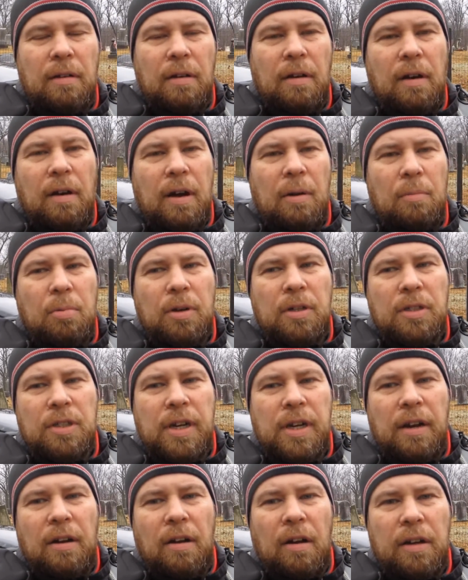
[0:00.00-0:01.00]
I
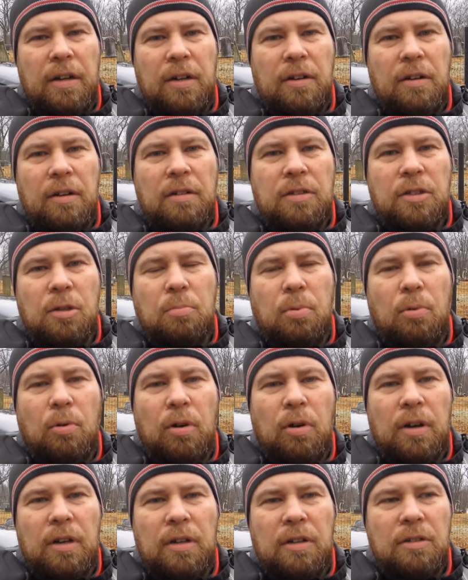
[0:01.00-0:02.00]
appreciate all your
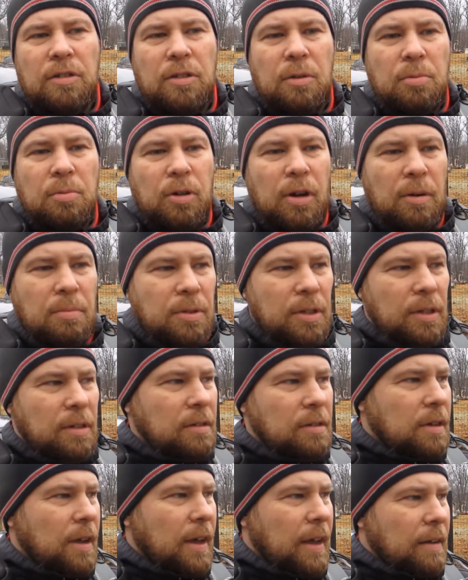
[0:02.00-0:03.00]
support and your
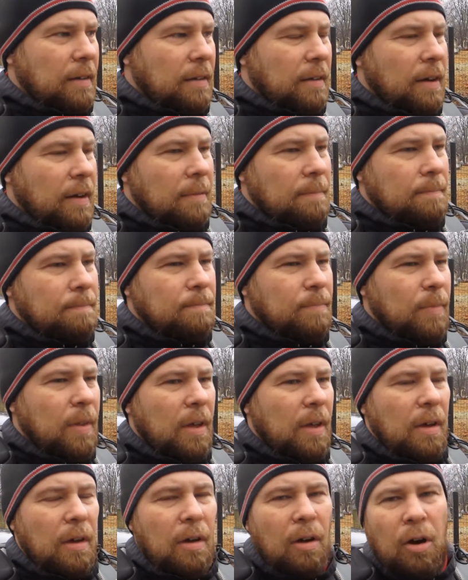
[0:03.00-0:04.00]
subscriptions, and
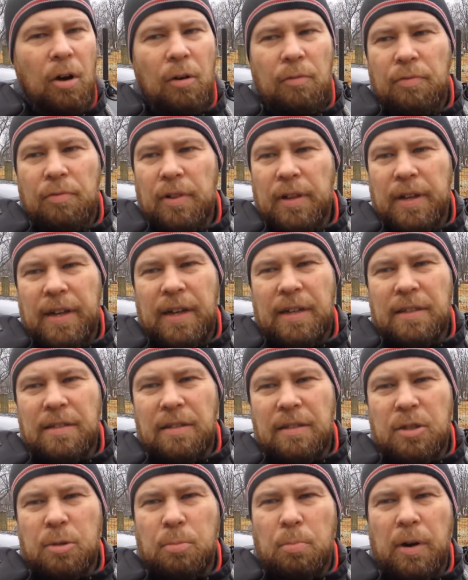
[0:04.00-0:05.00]
hopefully as
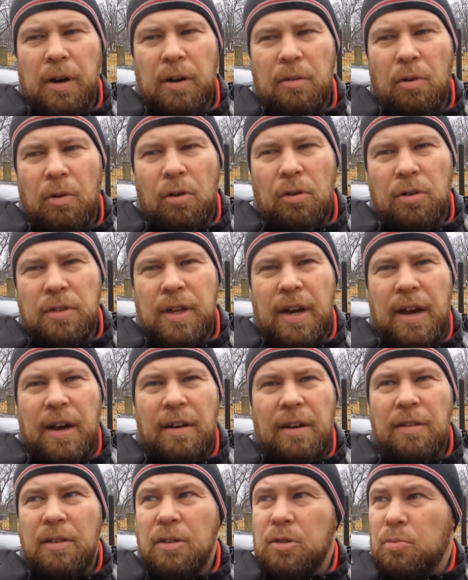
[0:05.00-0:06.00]
the spring rolls
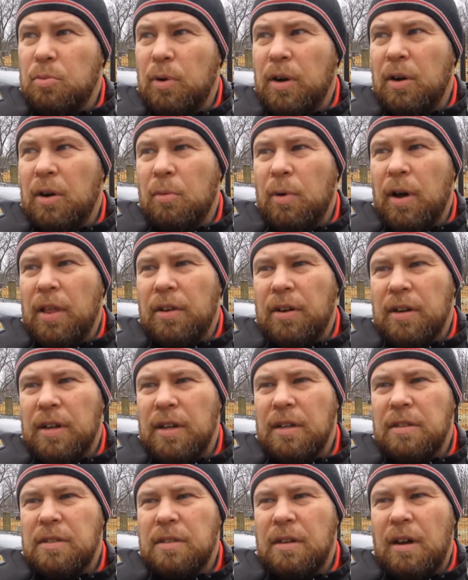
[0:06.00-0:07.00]
on and this winter weather
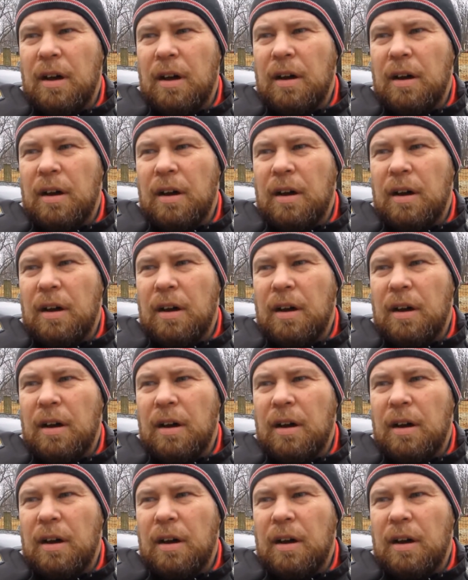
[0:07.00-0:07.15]
gets